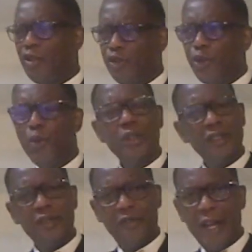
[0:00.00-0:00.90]
taught
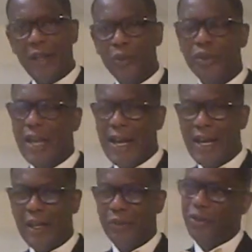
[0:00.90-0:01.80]
his followers
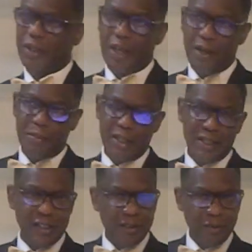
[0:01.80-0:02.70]
how to come in
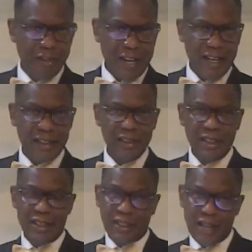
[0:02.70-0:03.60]
and divide
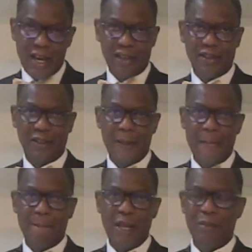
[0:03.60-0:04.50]
and conquer.
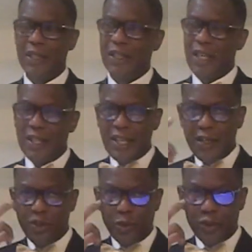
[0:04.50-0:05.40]
Now, I mean, he
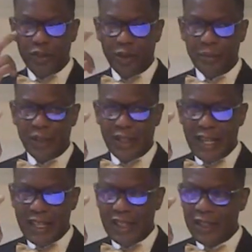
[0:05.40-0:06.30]
taught them
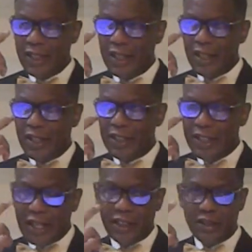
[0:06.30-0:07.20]
a
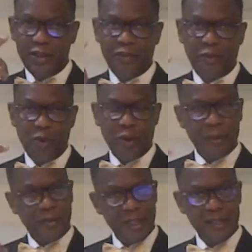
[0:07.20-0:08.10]
negative form
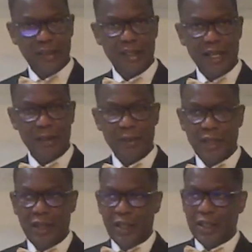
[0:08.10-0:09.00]
of Islam.
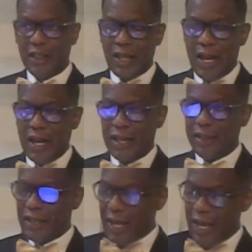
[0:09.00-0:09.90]
God
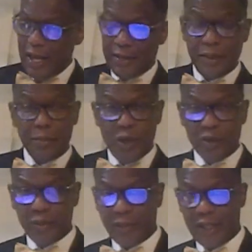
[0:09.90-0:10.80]
adds and
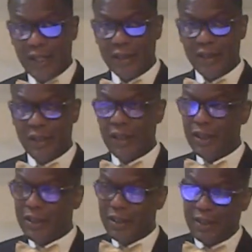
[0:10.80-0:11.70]
multiplies.
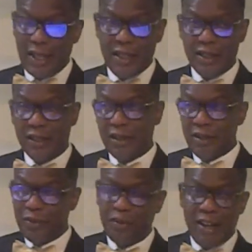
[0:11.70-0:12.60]
Satan
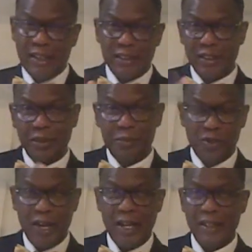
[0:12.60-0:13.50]
divides and
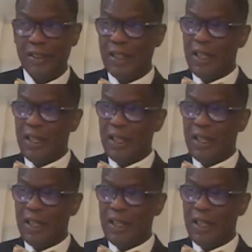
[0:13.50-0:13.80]
subtracts.